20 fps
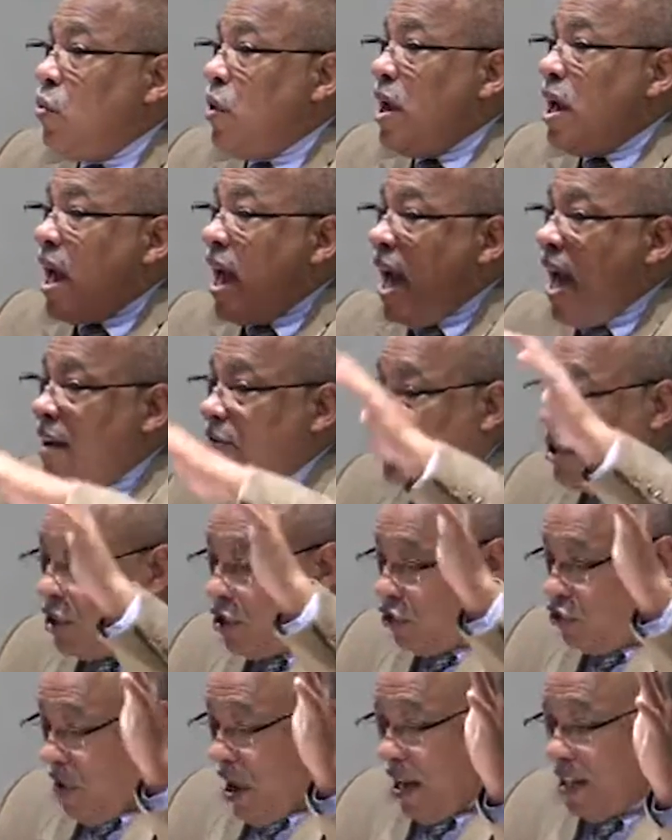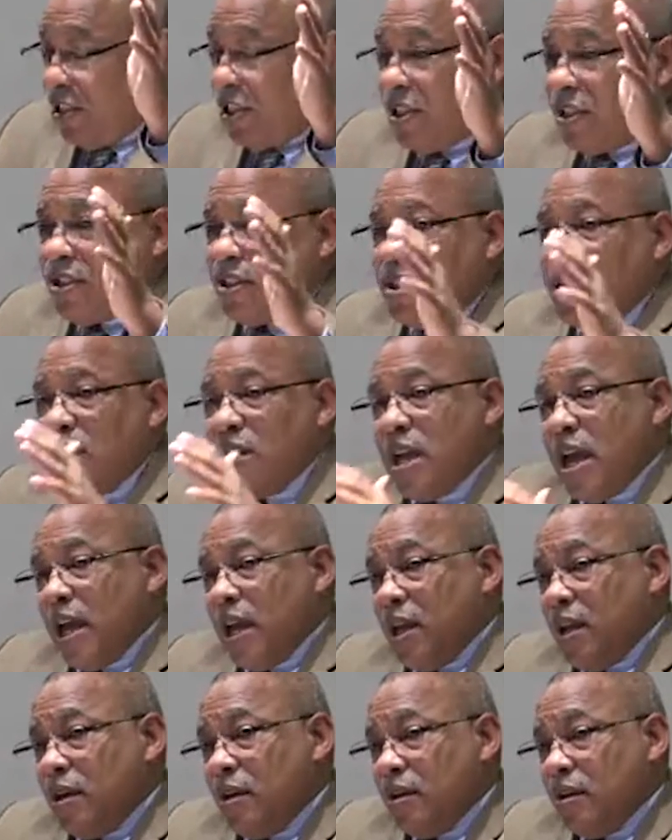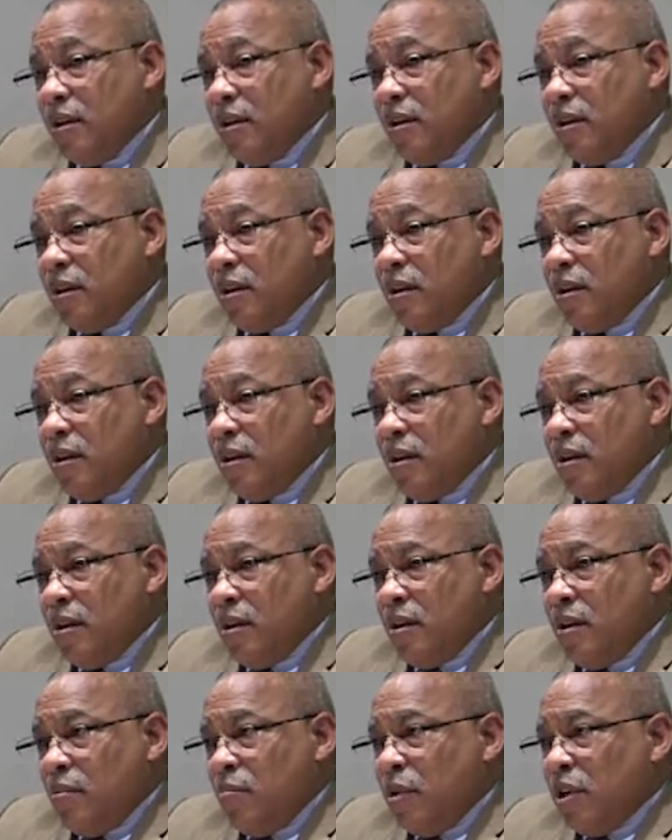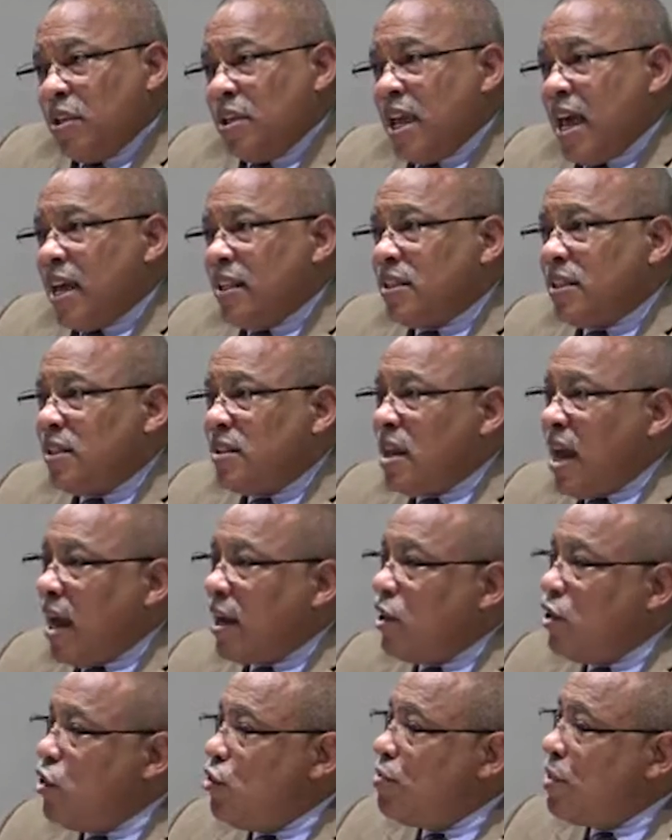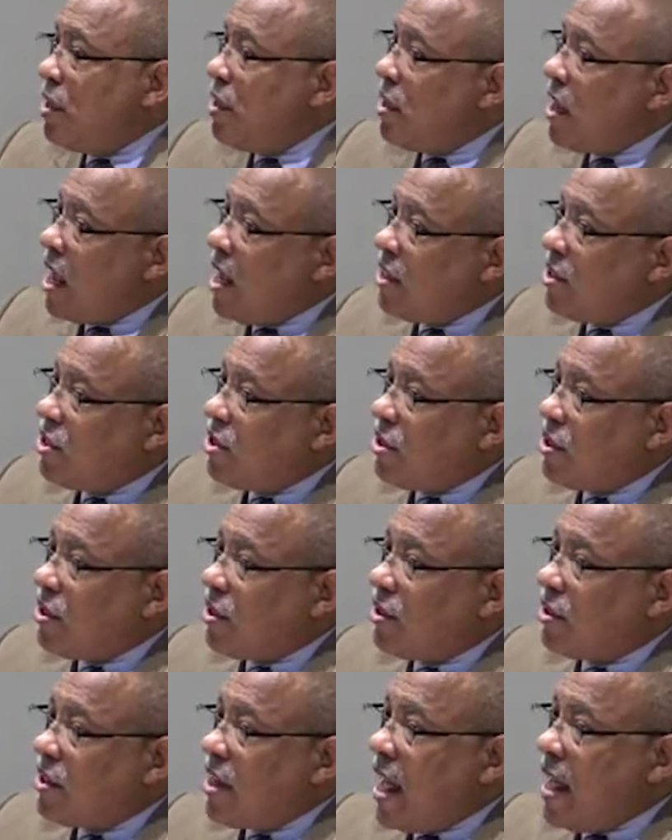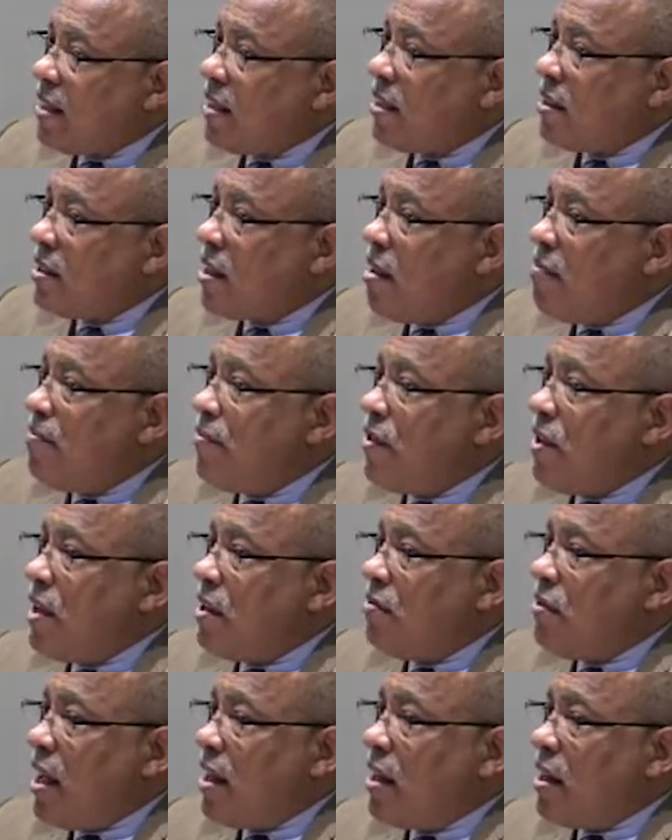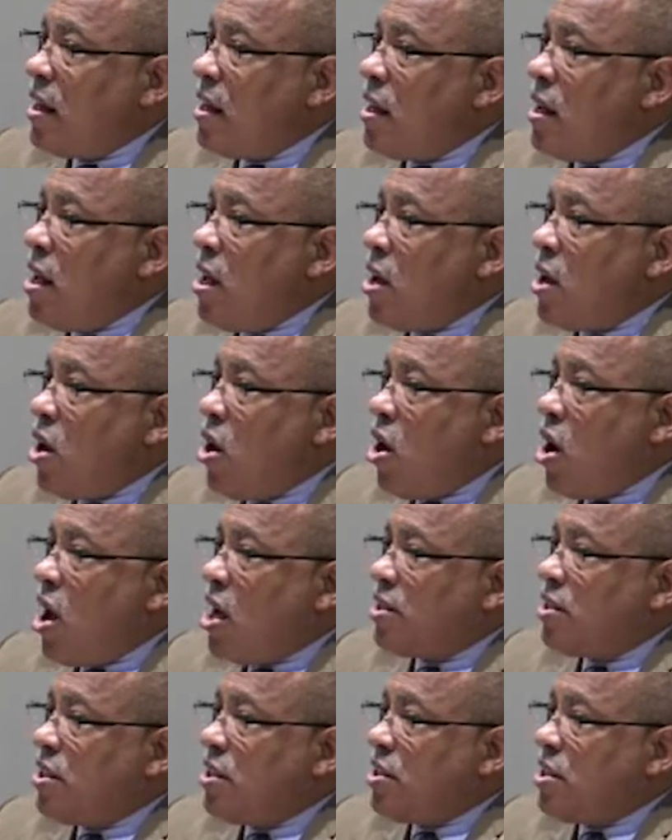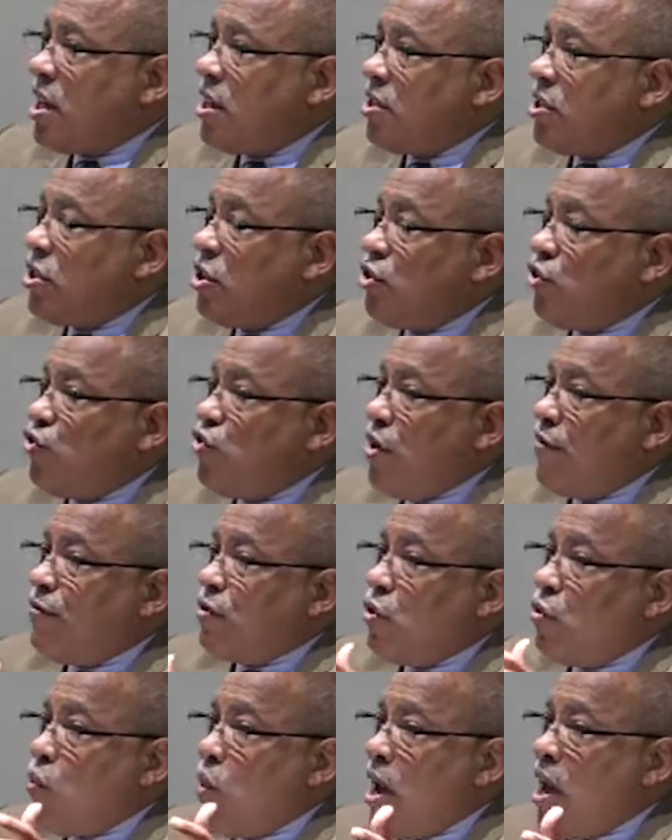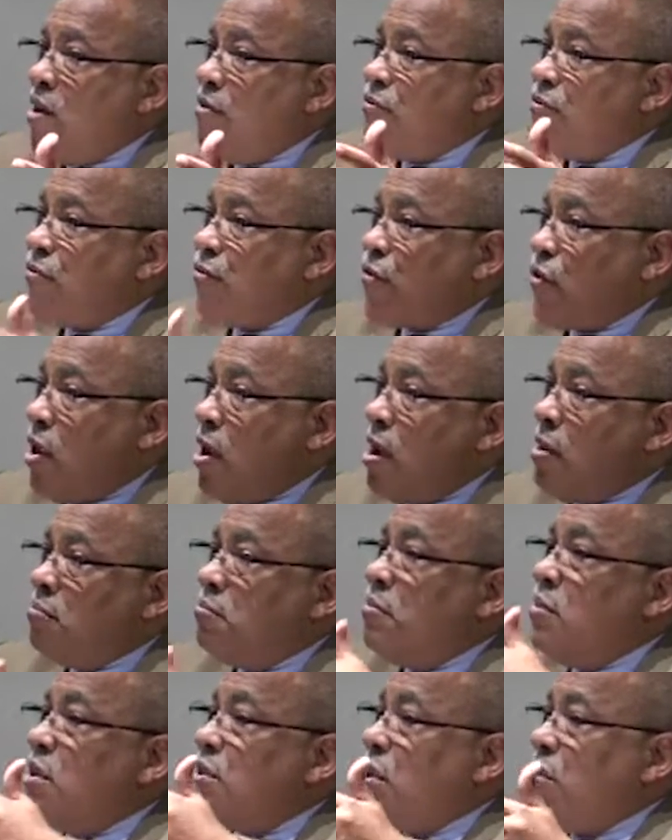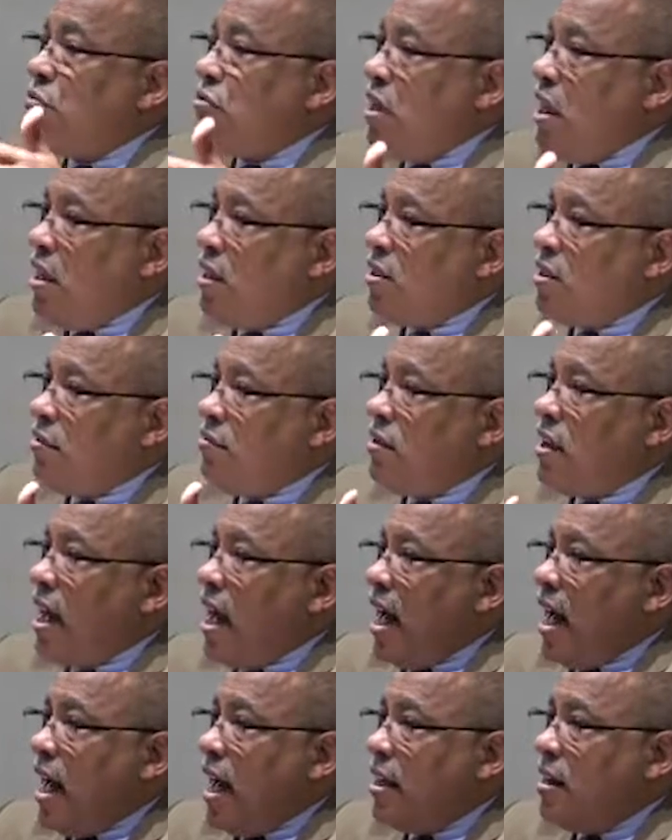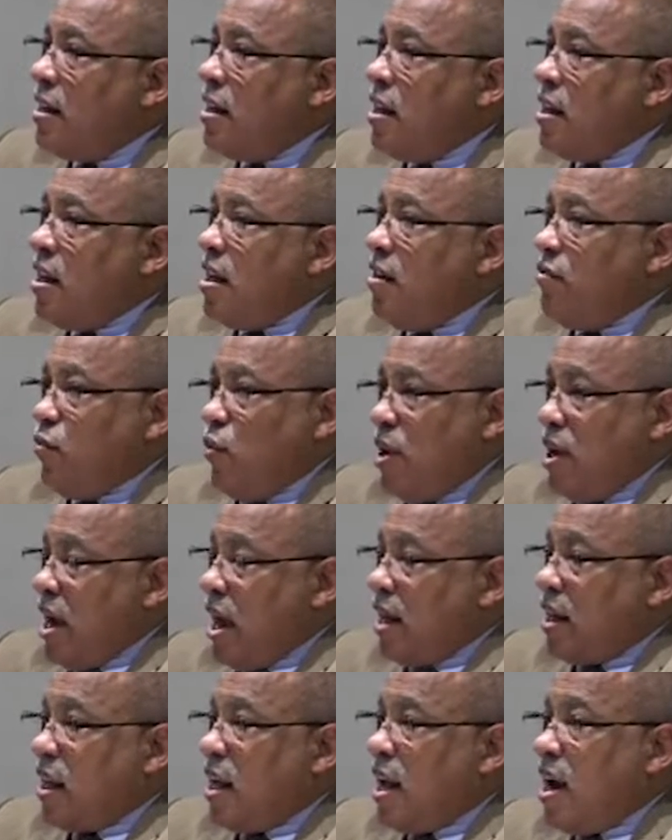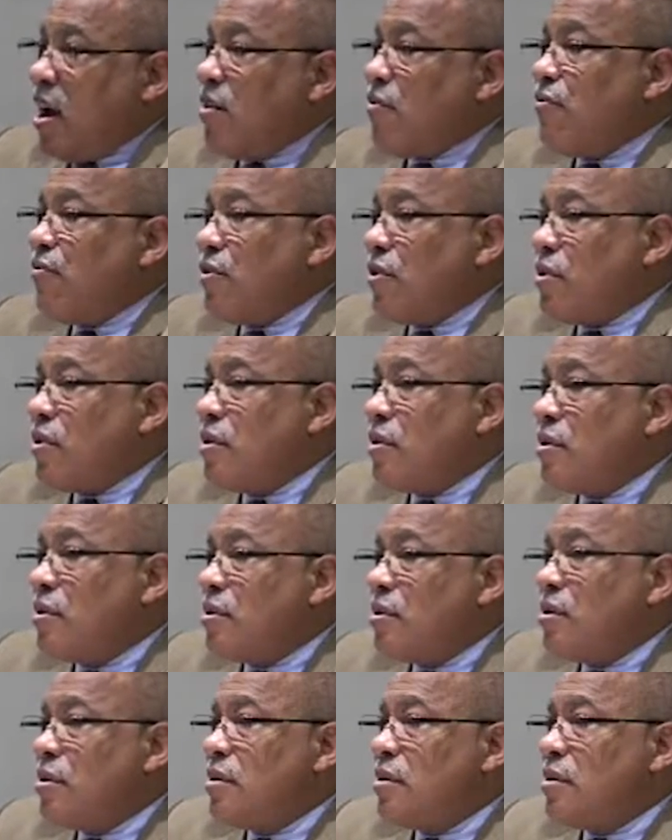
We have distractions today. But that's not human nature. That's something that causes us to drift away from the things of God if we're not careful.